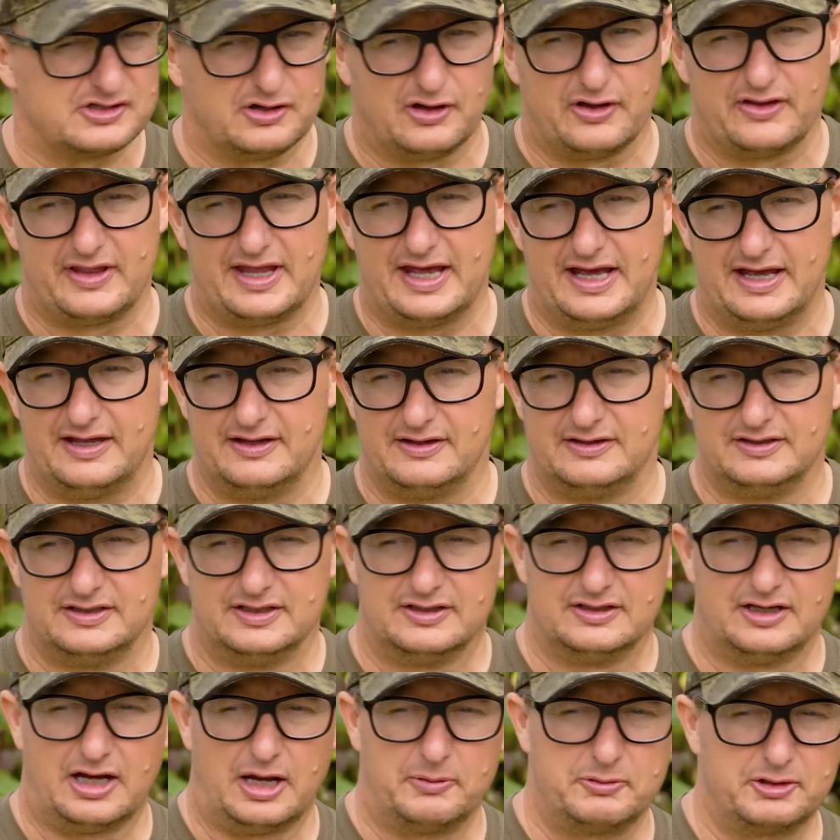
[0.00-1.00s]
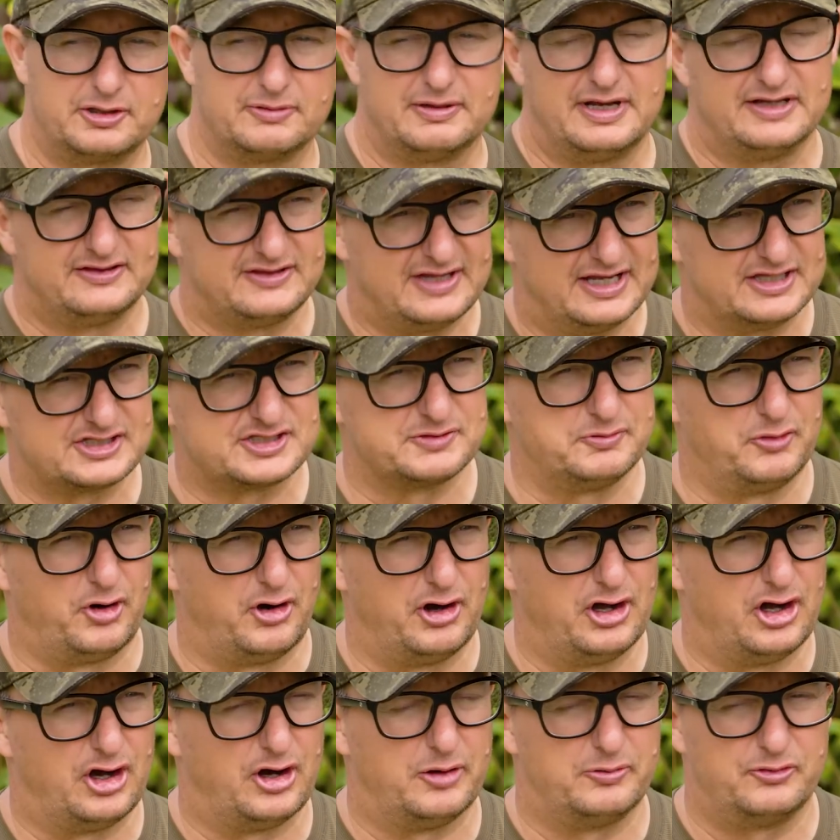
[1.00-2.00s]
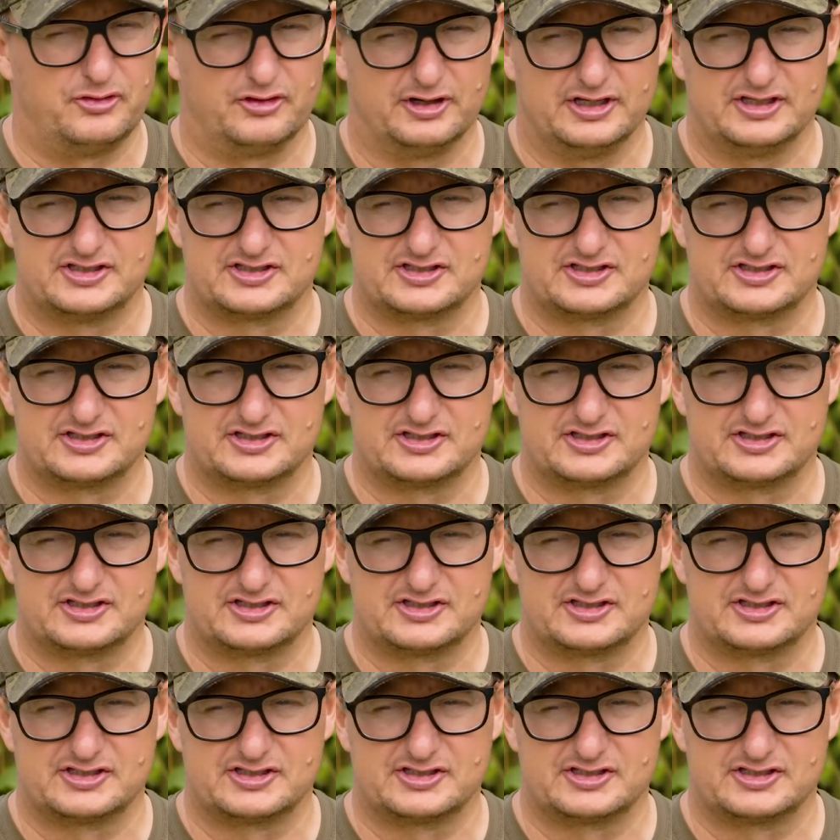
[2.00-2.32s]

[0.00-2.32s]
like that. I'm going to add that to my armoury.